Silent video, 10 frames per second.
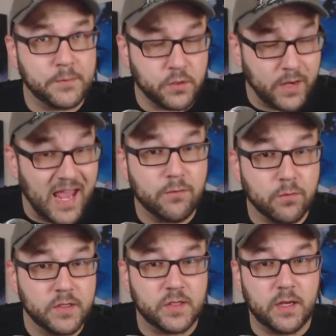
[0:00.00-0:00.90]
Episode
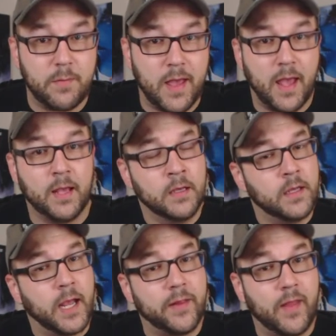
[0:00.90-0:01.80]
8 releasing in May,
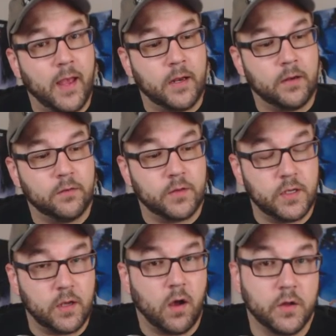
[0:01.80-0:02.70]
and then
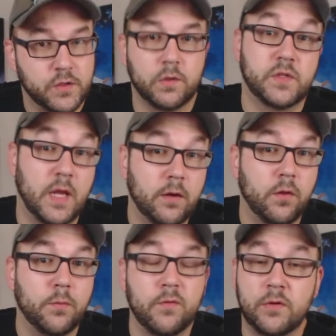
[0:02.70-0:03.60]
the Han Solo
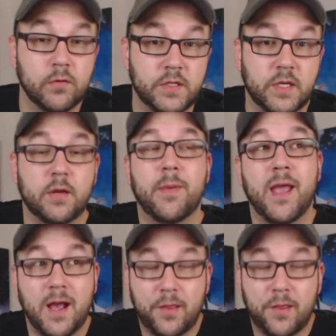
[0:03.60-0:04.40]
standalone movie releasing in May,